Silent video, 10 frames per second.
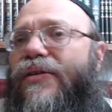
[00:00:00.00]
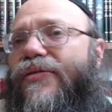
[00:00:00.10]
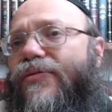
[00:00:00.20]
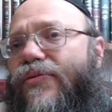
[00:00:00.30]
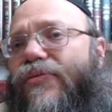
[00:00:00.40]

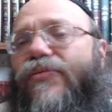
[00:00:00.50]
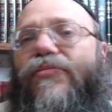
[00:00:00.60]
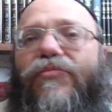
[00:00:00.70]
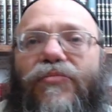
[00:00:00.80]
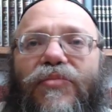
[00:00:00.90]
to
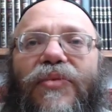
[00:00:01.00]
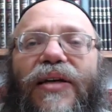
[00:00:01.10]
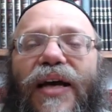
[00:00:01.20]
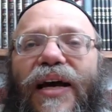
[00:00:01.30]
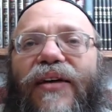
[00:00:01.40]

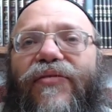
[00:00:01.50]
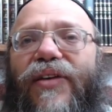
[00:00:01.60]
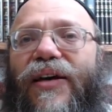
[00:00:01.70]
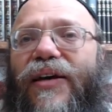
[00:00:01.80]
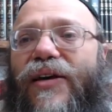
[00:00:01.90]
give
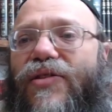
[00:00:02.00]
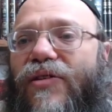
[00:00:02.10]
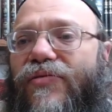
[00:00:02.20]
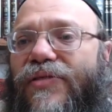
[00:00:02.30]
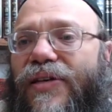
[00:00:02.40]
the
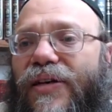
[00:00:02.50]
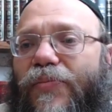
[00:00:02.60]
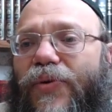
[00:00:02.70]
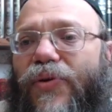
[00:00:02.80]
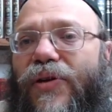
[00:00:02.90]
children the
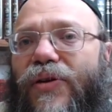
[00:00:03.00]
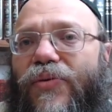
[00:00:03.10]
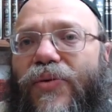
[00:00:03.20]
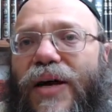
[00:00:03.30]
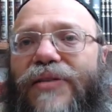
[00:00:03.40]
opportunity
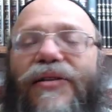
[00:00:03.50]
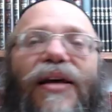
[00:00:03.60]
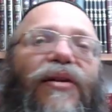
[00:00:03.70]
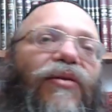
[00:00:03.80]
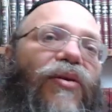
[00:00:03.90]
to ask, like,